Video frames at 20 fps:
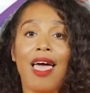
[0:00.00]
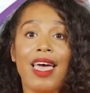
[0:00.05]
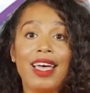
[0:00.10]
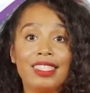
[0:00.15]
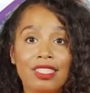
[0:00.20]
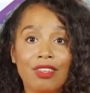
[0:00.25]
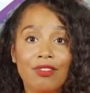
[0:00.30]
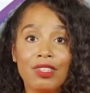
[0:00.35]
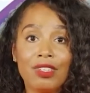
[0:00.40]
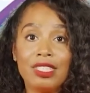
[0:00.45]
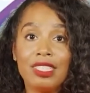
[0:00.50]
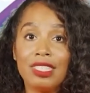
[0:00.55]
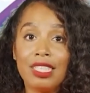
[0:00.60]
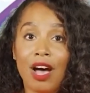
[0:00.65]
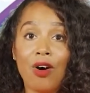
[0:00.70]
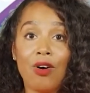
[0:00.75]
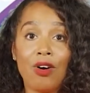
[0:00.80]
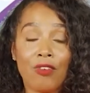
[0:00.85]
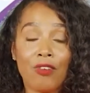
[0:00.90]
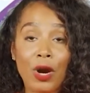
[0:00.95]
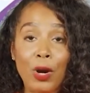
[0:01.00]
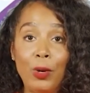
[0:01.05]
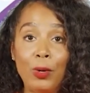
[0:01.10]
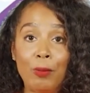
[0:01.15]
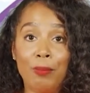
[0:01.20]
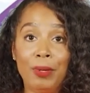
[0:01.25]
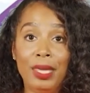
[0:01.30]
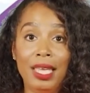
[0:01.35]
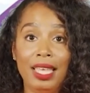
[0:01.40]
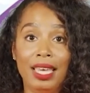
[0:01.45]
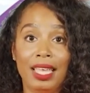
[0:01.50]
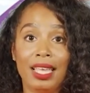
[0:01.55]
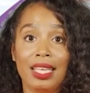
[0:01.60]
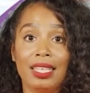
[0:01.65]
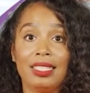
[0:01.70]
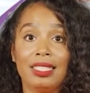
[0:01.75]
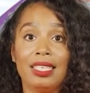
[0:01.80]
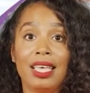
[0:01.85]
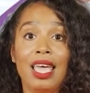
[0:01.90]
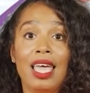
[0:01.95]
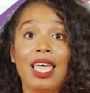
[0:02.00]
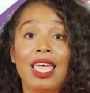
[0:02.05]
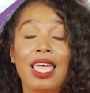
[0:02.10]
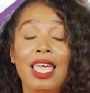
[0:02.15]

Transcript: As a result of her obedience,